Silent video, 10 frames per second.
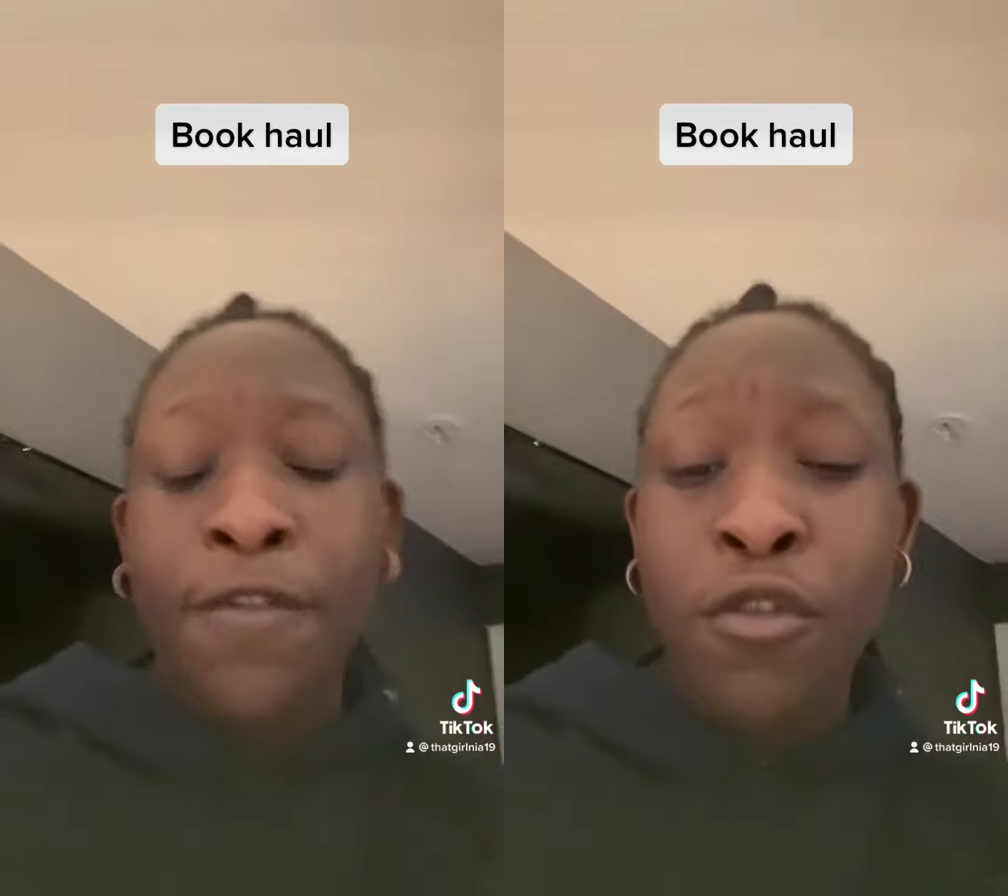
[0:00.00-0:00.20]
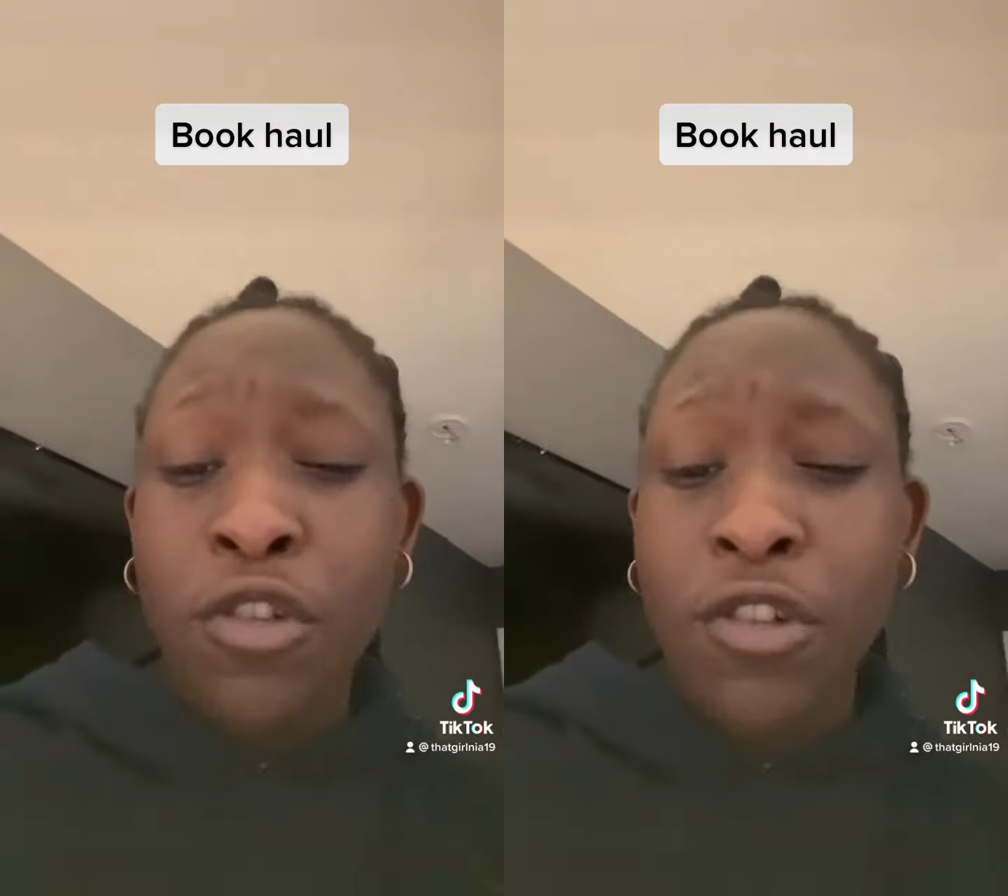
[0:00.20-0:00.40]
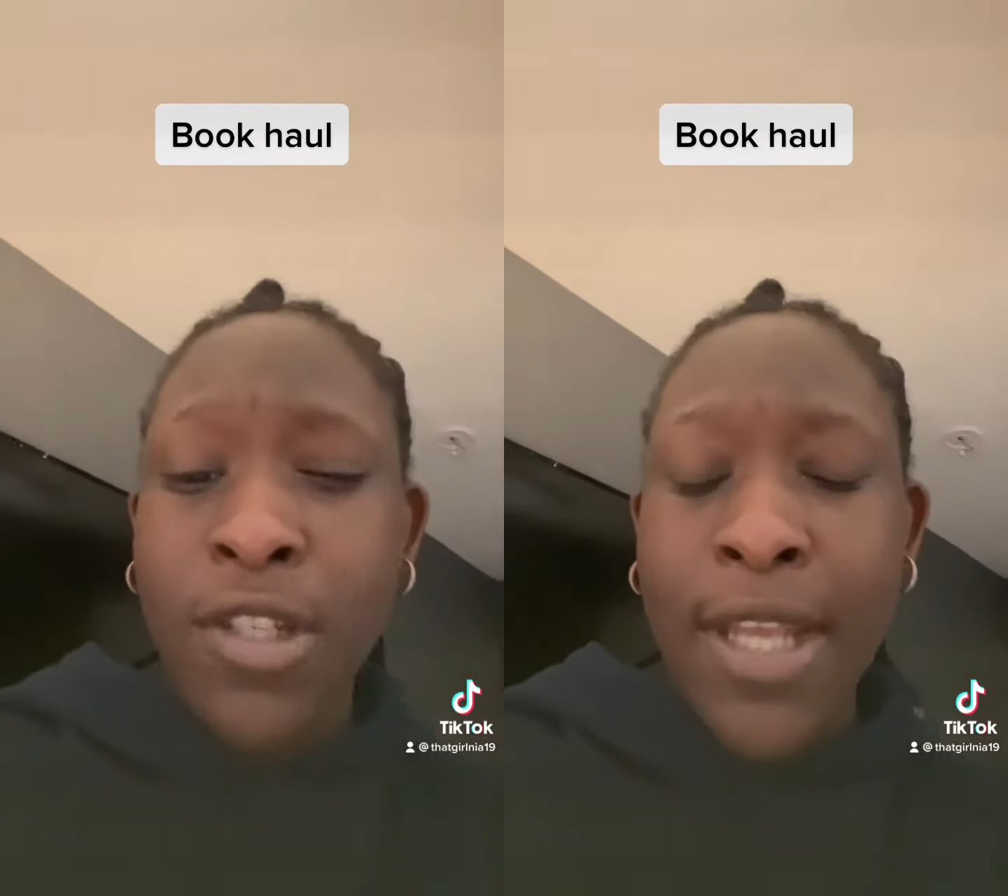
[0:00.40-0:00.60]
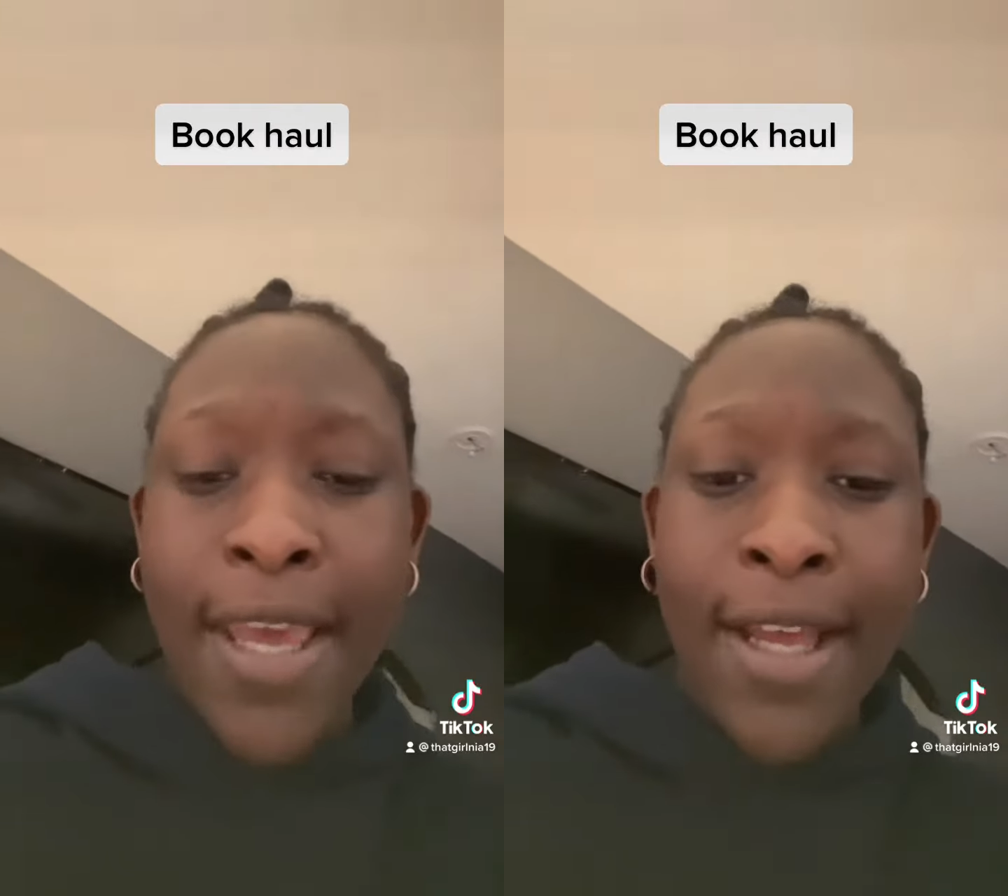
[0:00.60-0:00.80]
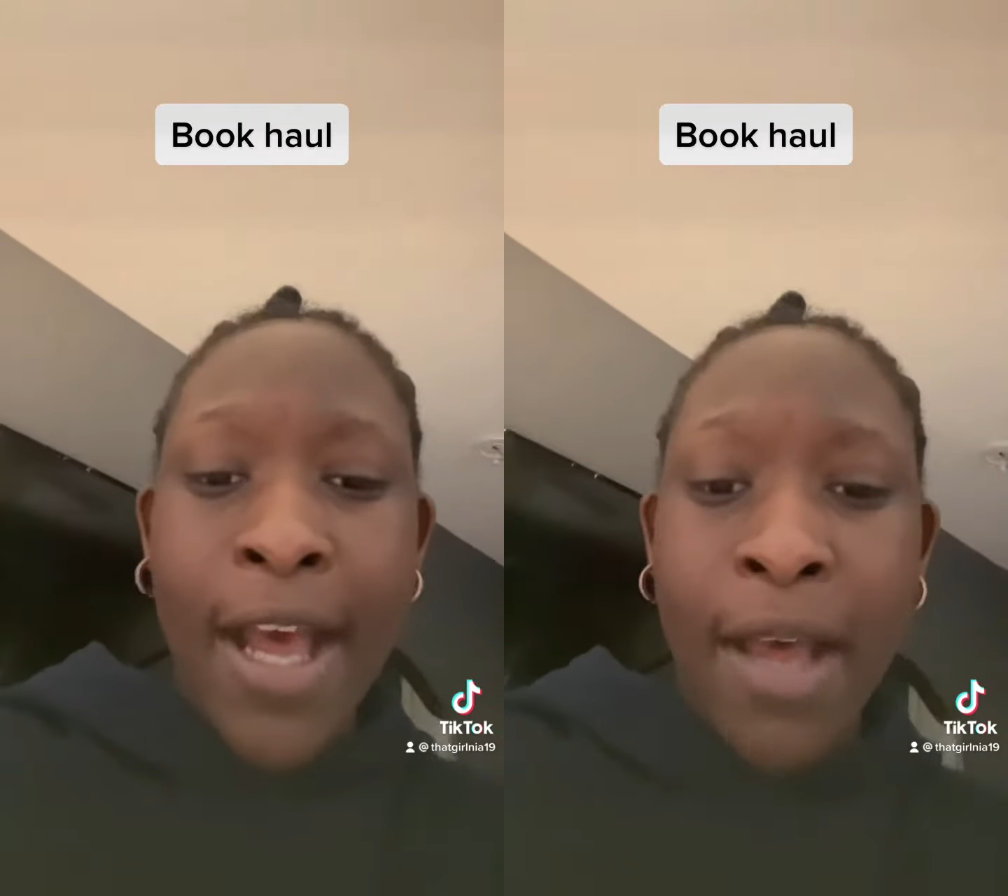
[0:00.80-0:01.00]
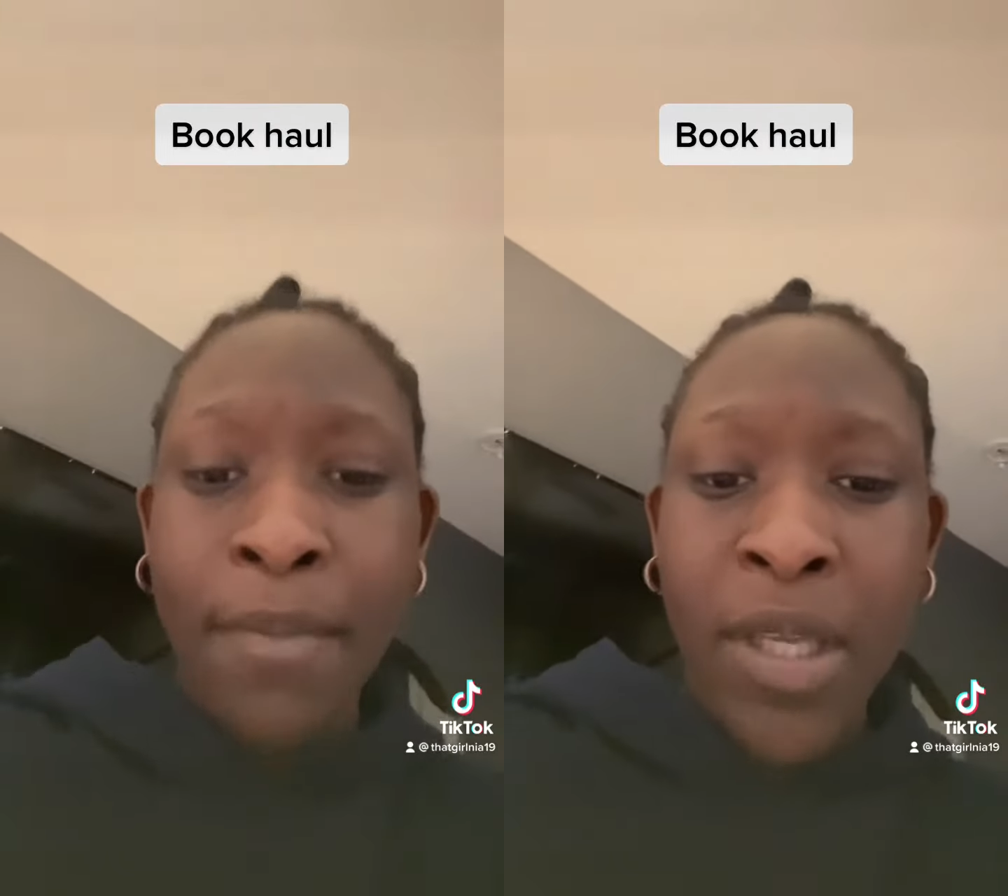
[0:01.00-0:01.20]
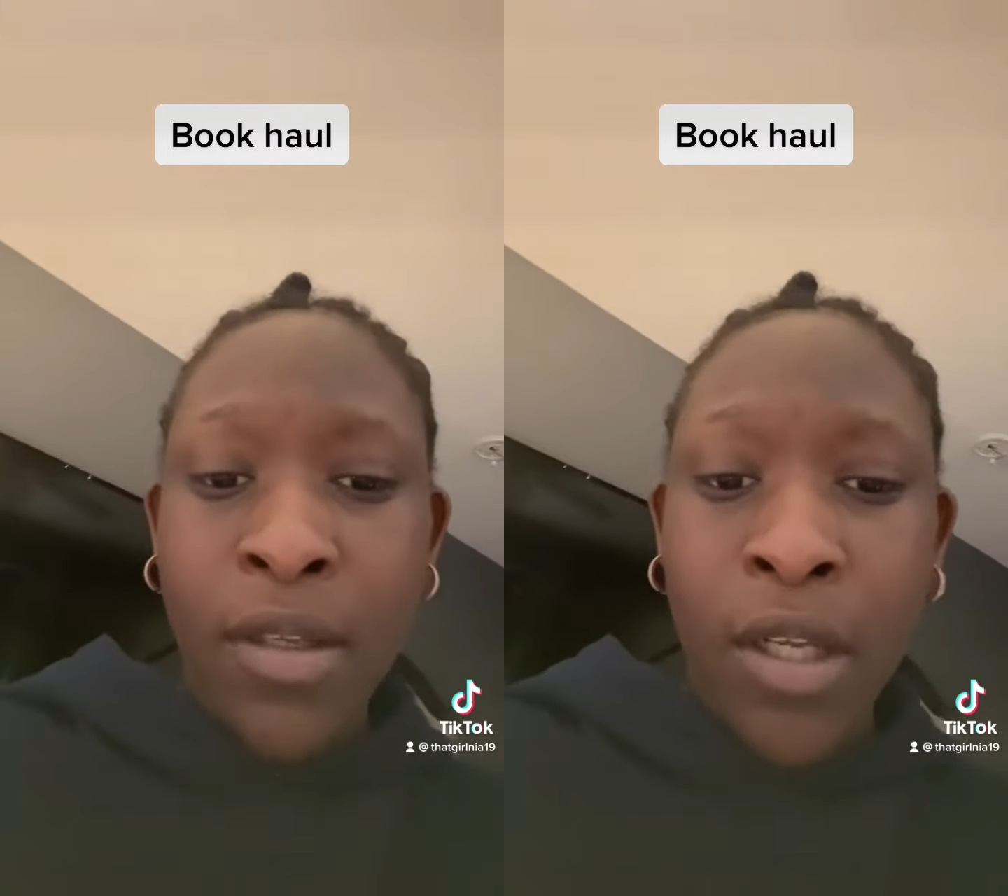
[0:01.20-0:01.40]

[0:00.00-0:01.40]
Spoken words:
Future State comic